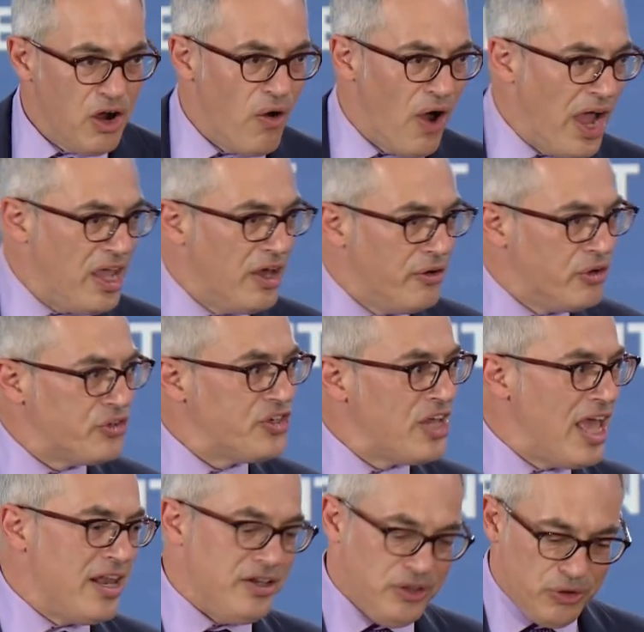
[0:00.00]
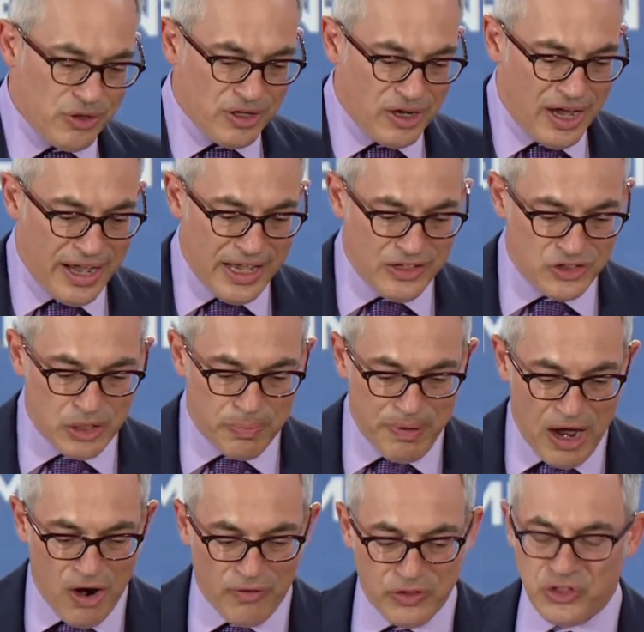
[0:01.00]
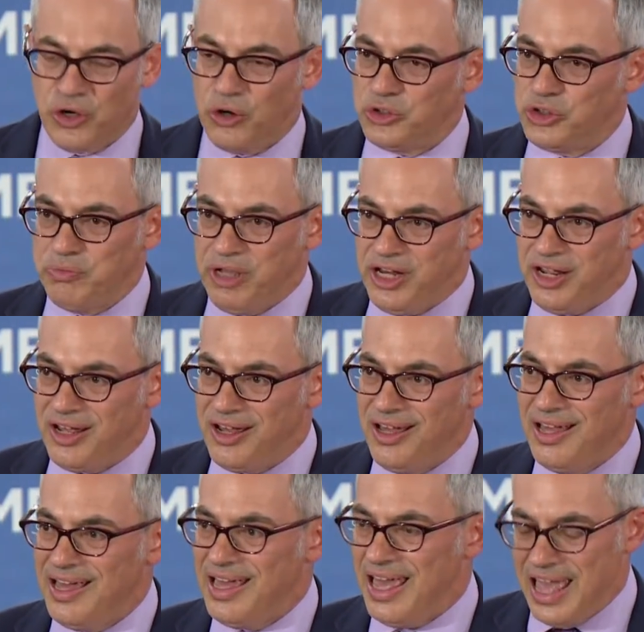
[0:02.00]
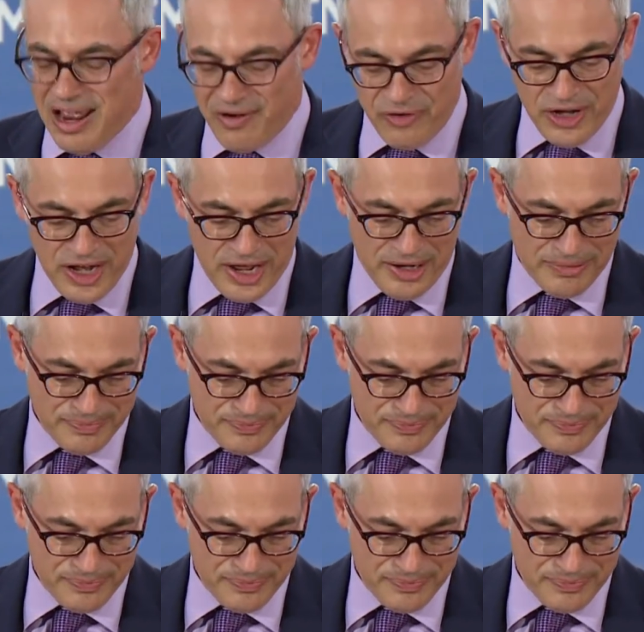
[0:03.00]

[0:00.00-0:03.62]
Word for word: know, I understand and utilize the power of social media every day.